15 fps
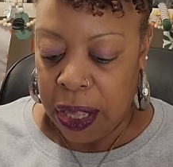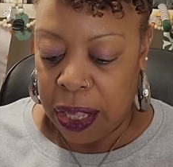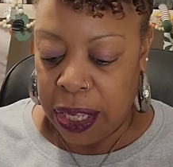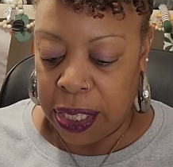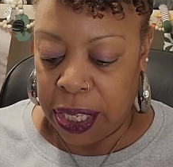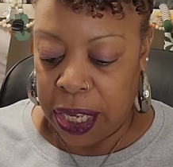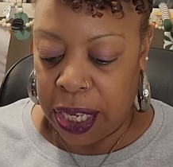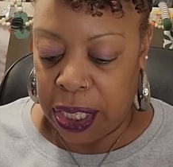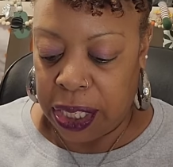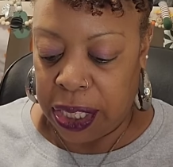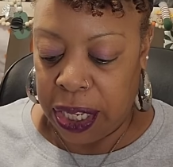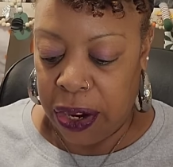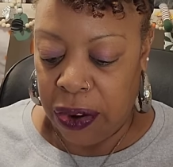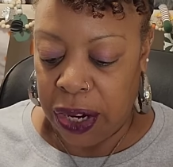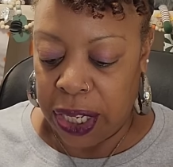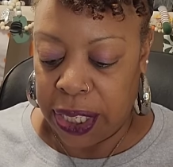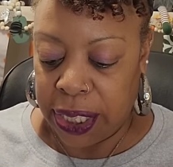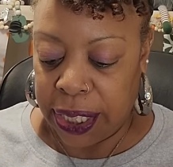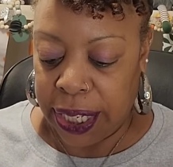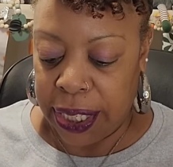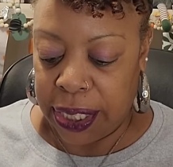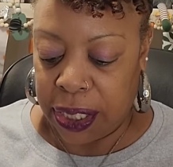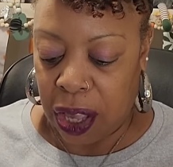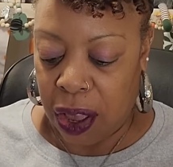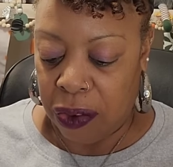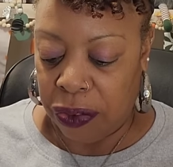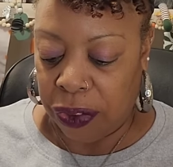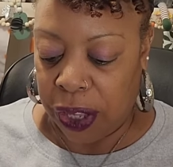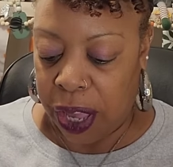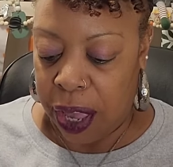This is seriously
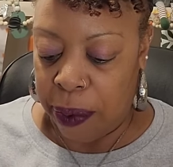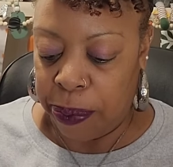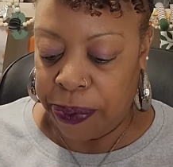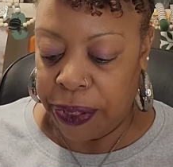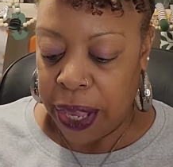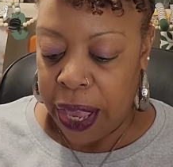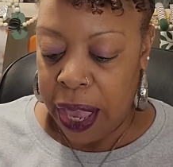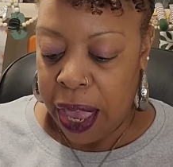soft lips.